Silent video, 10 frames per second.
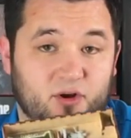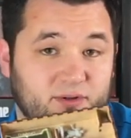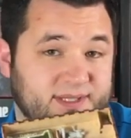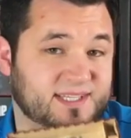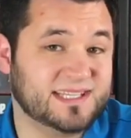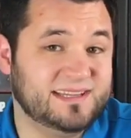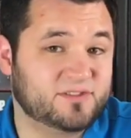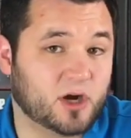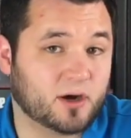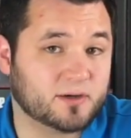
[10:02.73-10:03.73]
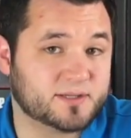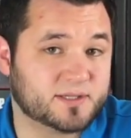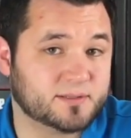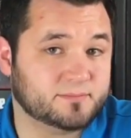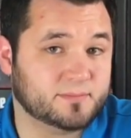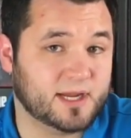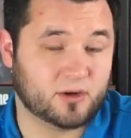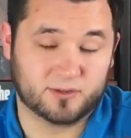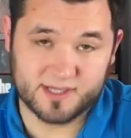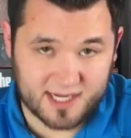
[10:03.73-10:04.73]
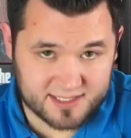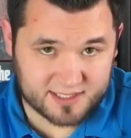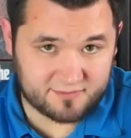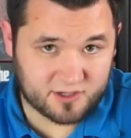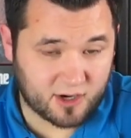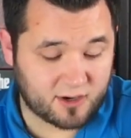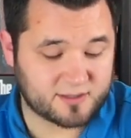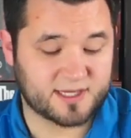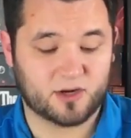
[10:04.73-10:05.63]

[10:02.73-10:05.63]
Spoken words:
holds sleeve cards. It holds unsleeved cards.